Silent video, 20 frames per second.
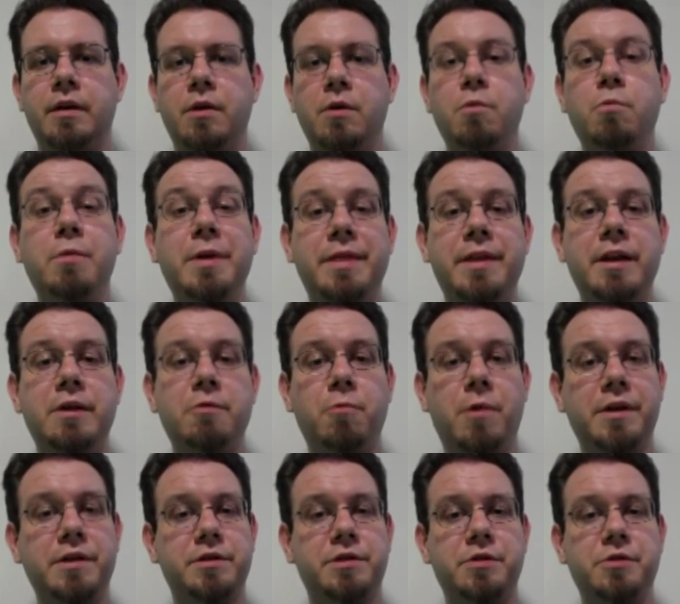We then
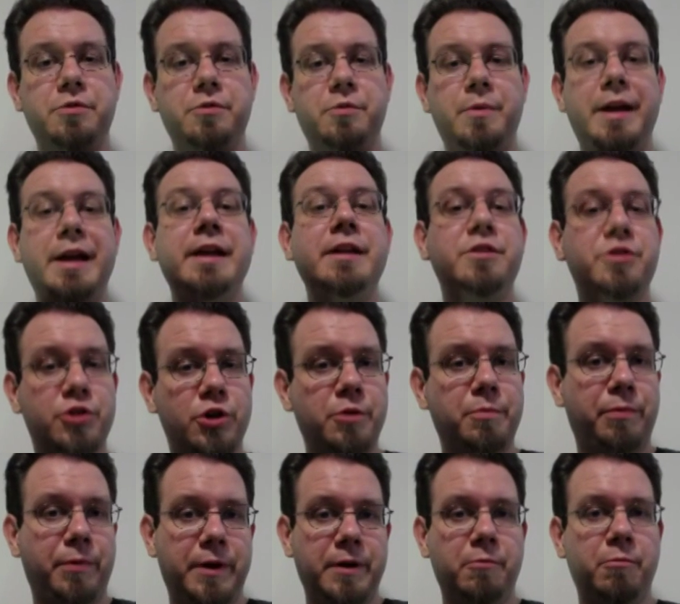want to
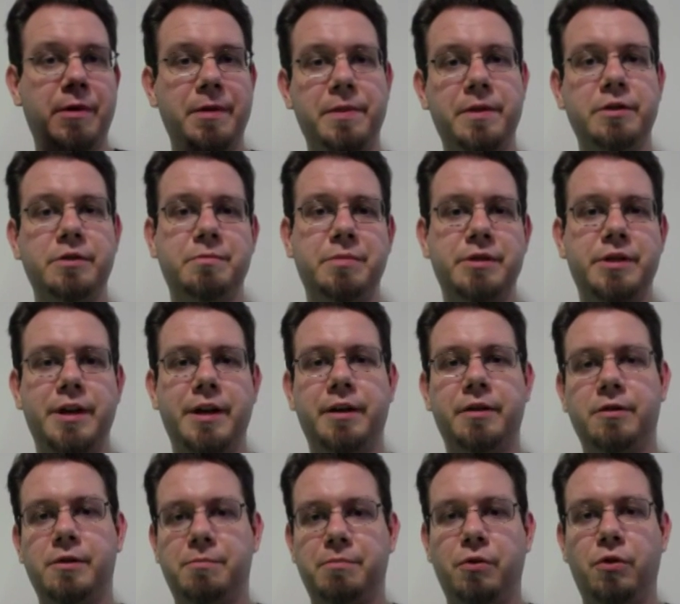interpret what this
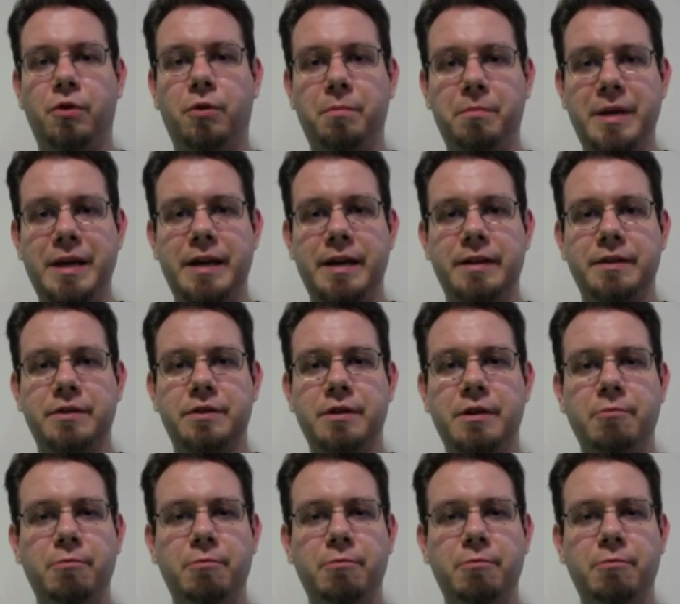particular poll means.